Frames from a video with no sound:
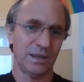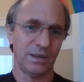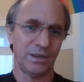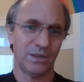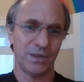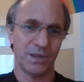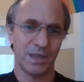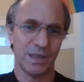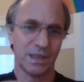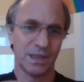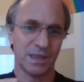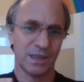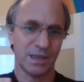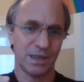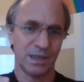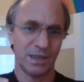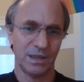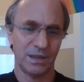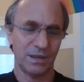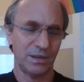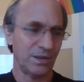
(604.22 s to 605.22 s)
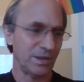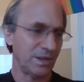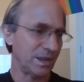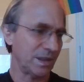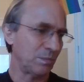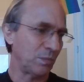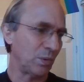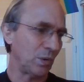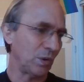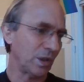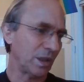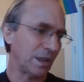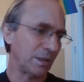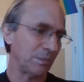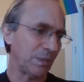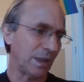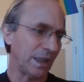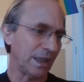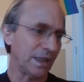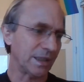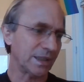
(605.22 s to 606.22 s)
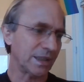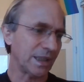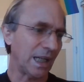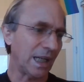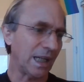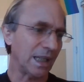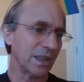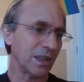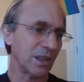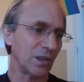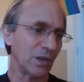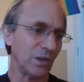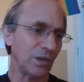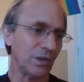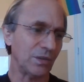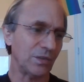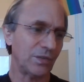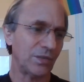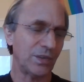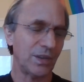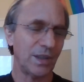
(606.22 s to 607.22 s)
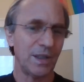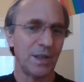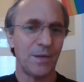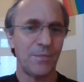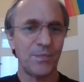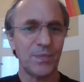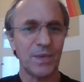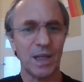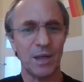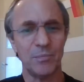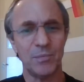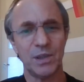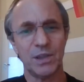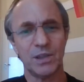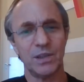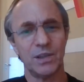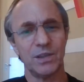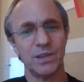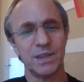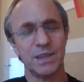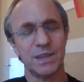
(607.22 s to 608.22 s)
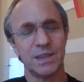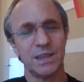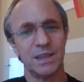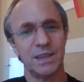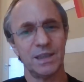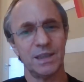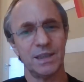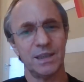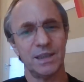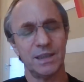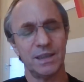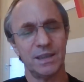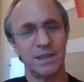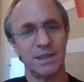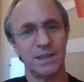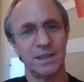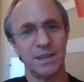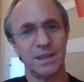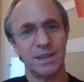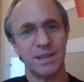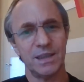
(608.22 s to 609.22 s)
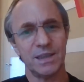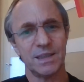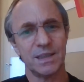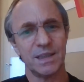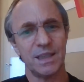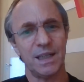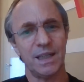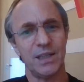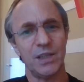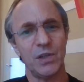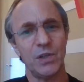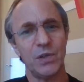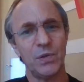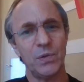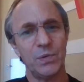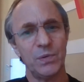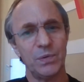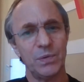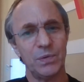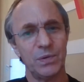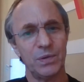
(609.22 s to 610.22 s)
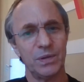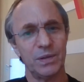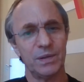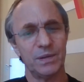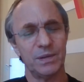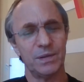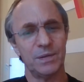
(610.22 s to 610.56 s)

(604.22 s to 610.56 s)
on this book by Starkloff, because it is a new